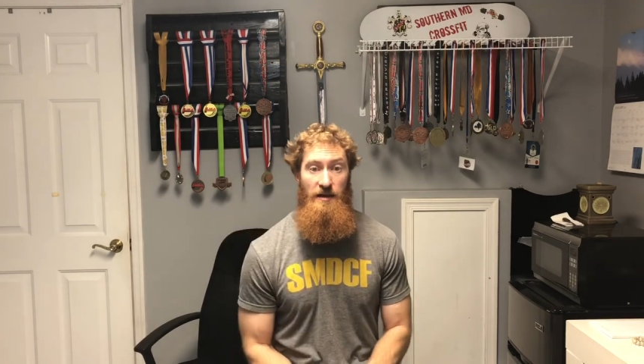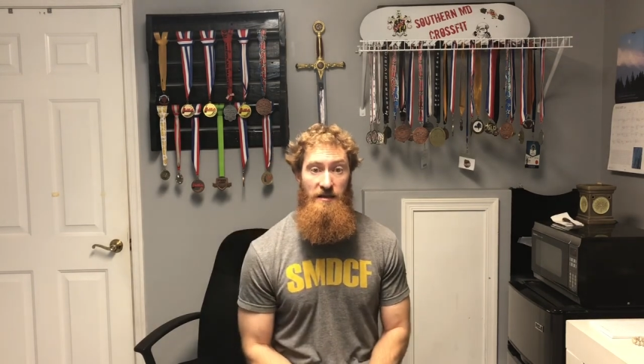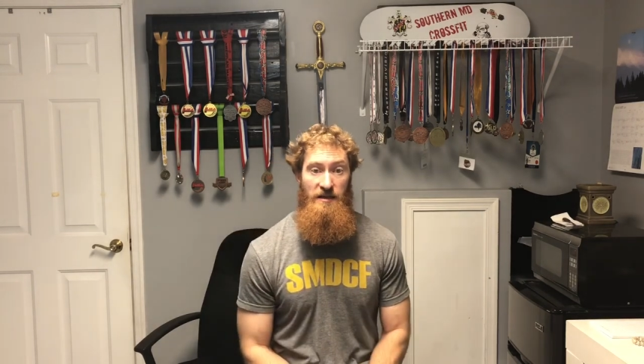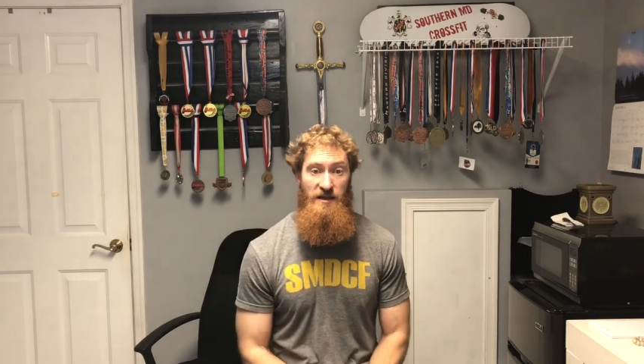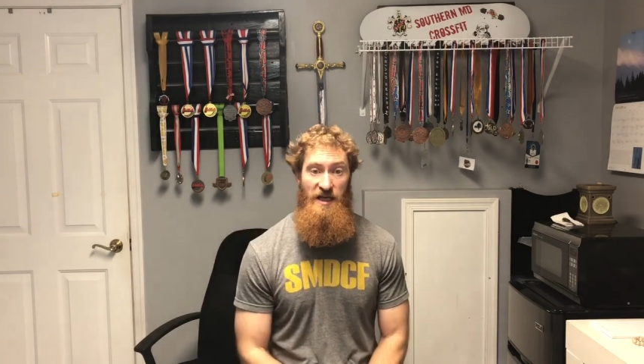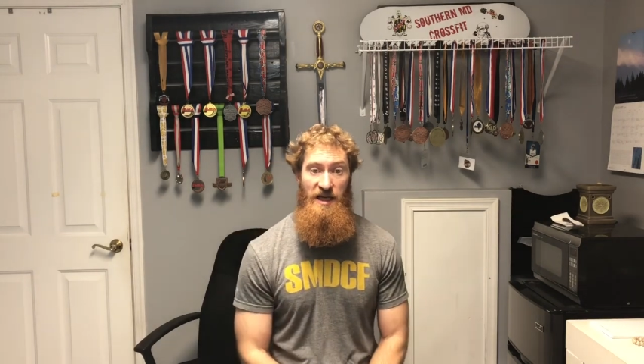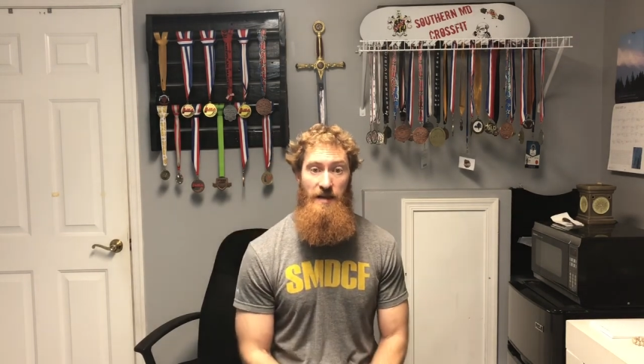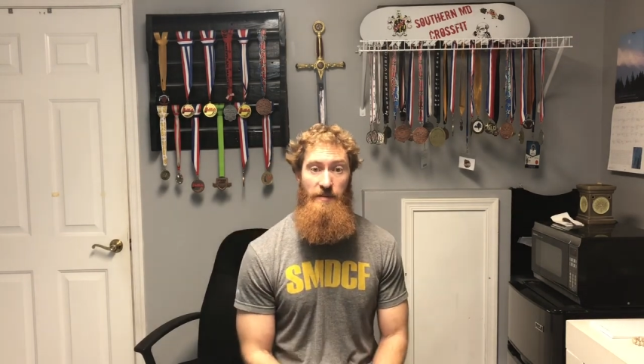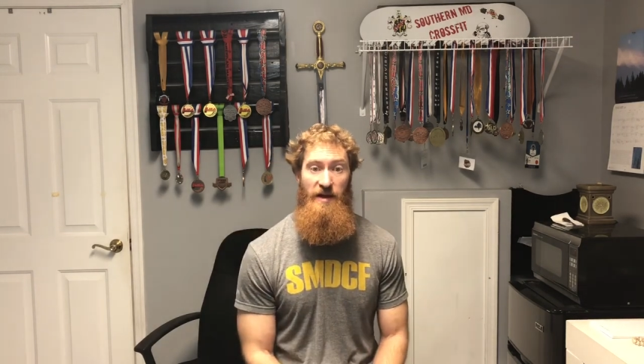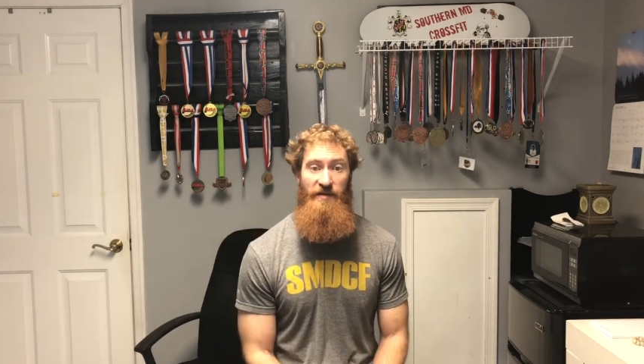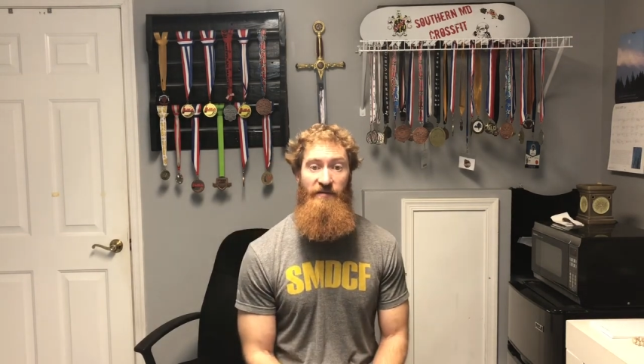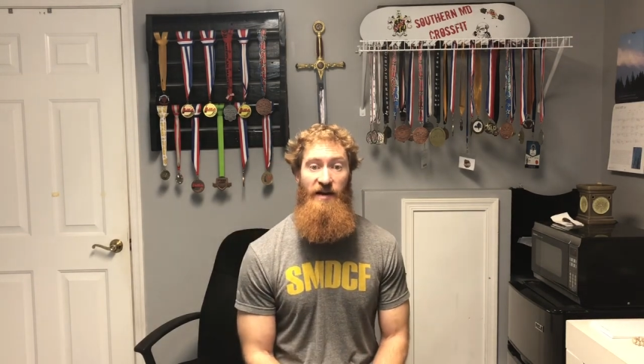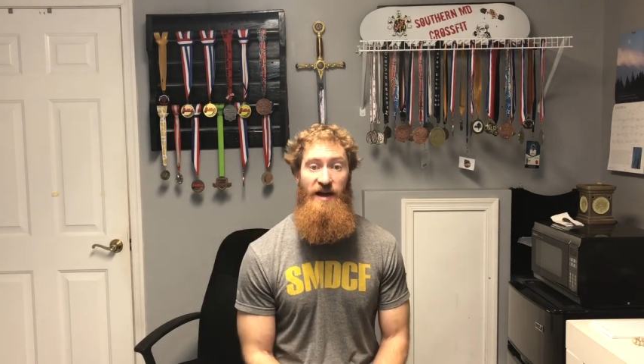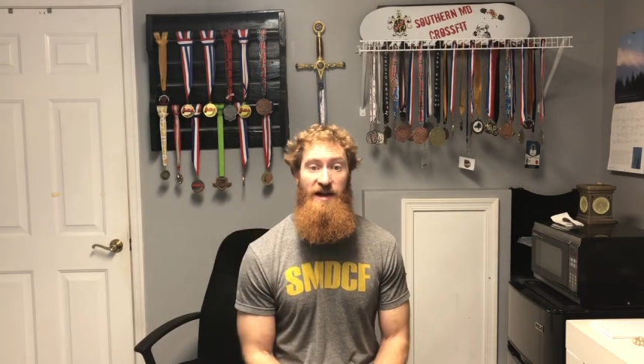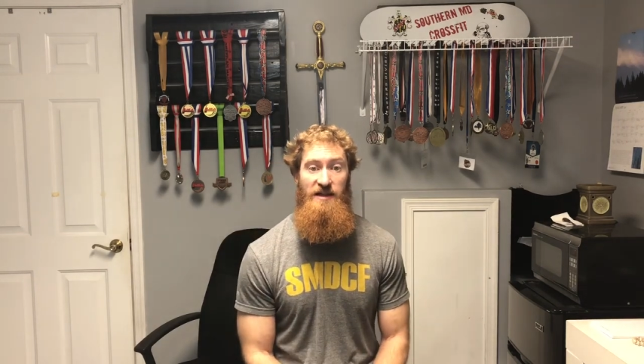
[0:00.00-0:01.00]
team
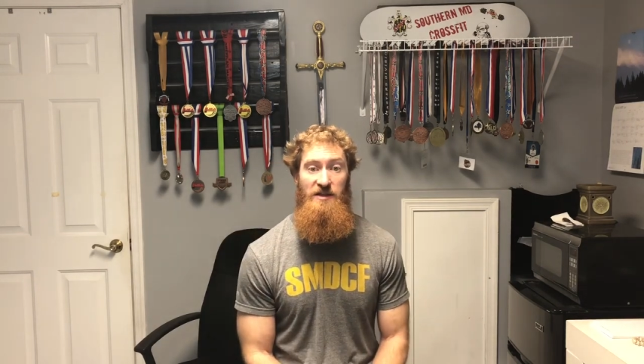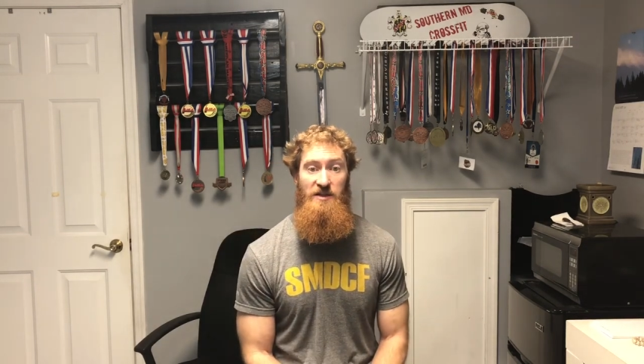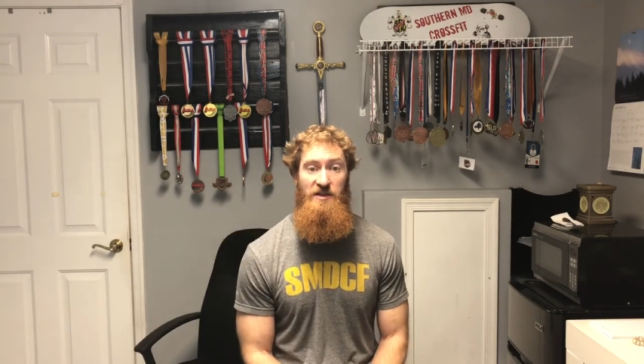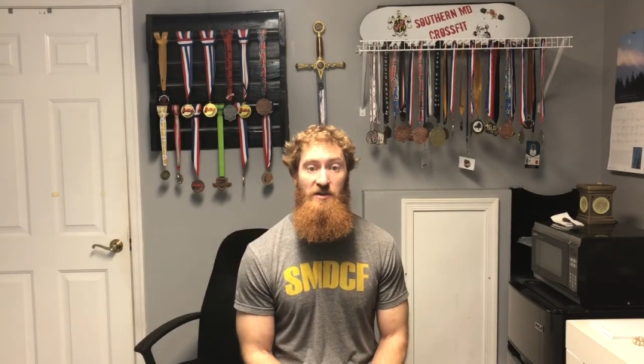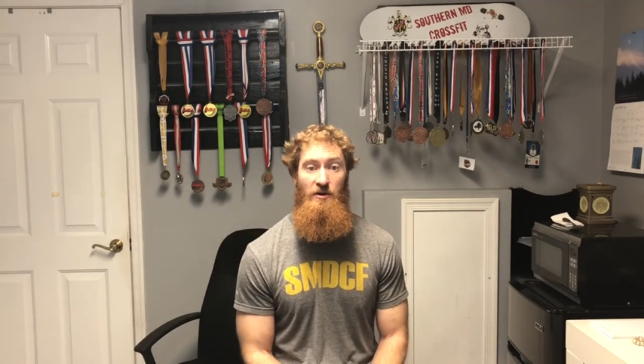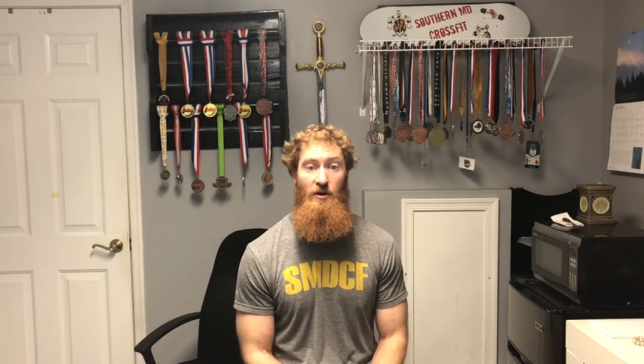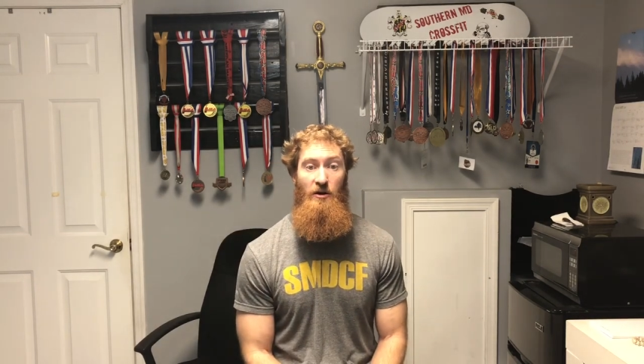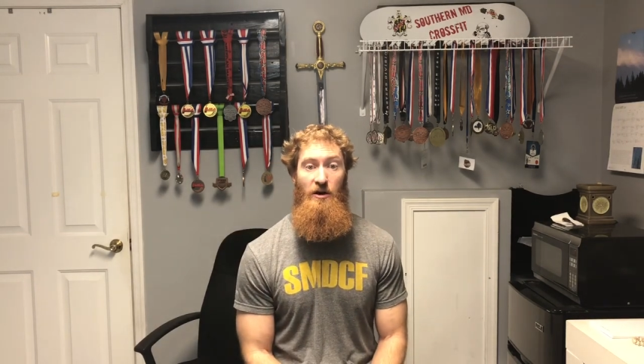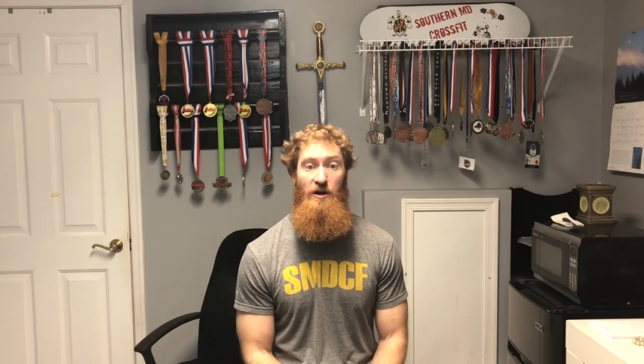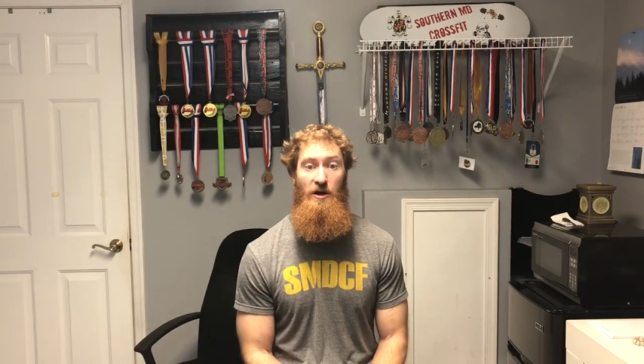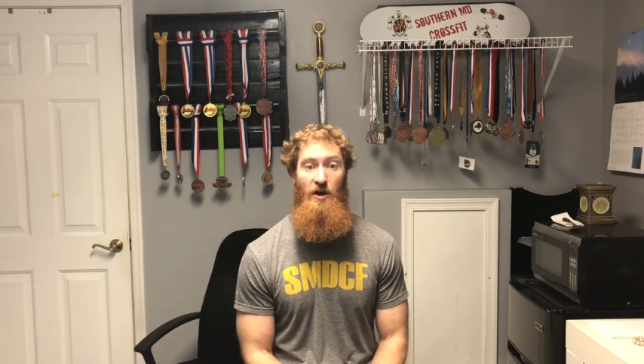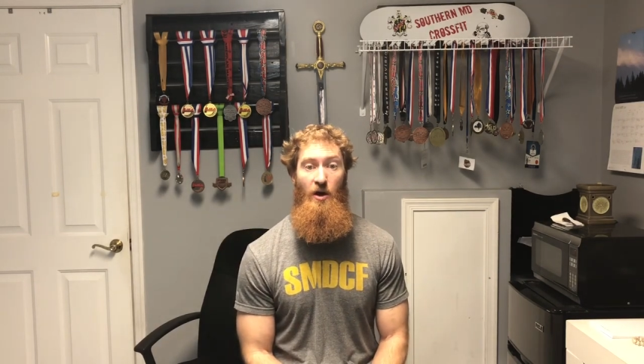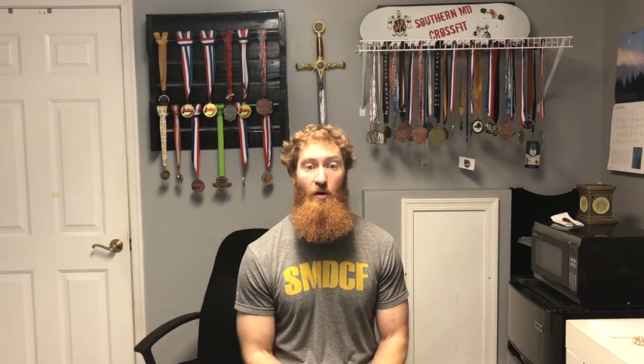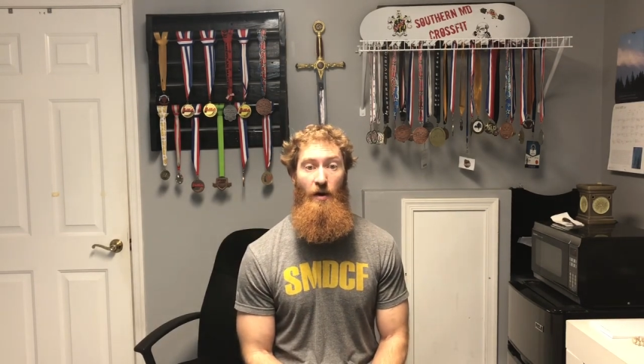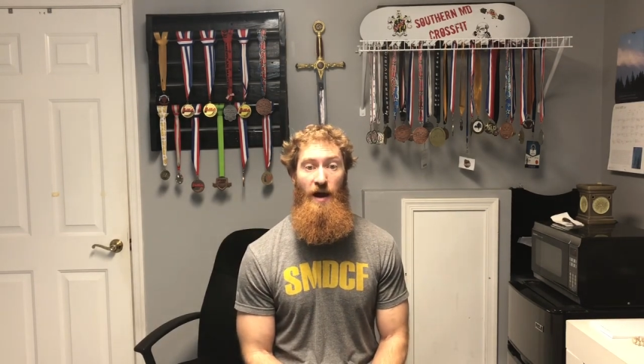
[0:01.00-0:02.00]
invites are going to
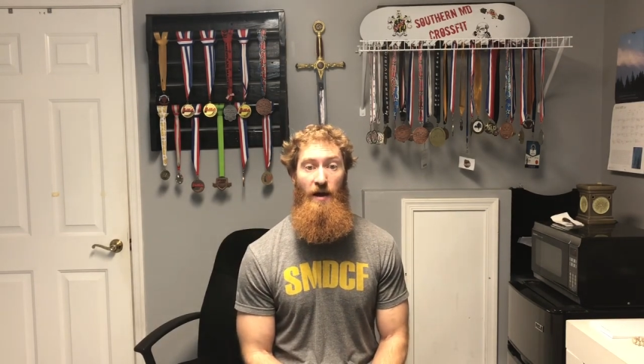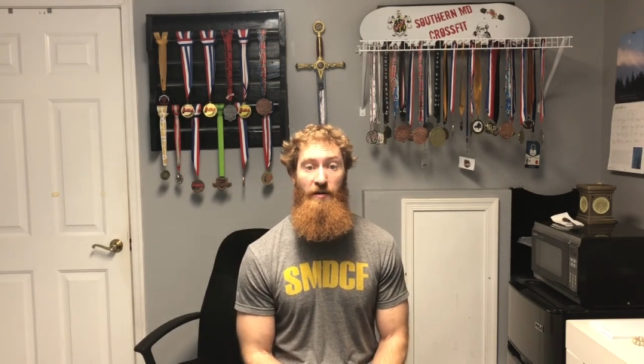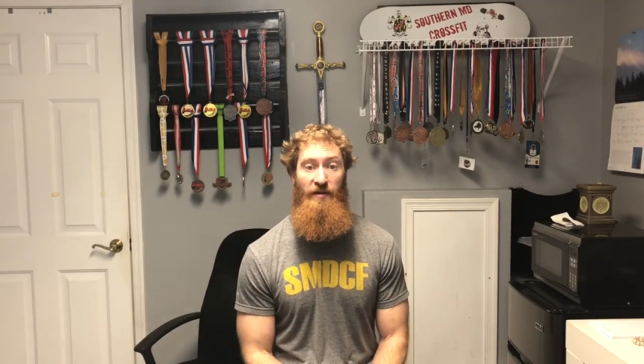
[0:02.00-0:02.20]
go out